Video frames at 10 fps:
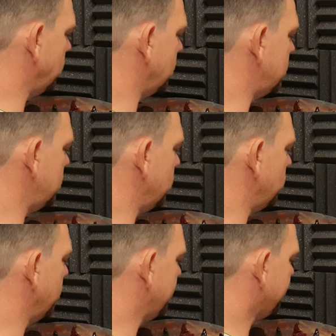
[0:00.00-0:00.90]
I'm going to
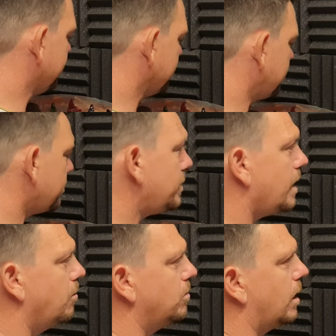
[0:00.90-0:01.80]
do,
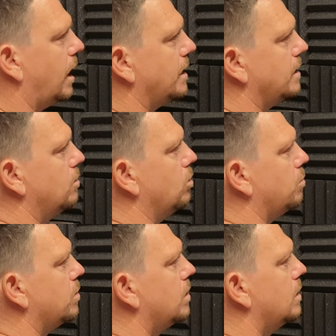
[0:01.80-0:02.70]
I'm going to lighten it
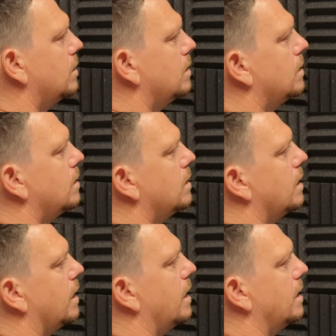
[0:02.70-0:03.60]
up
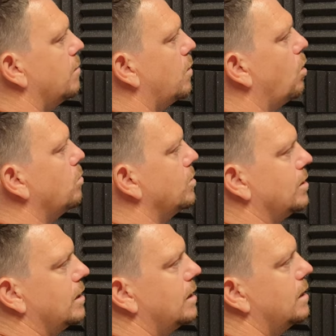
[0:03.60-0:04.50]
in a moment.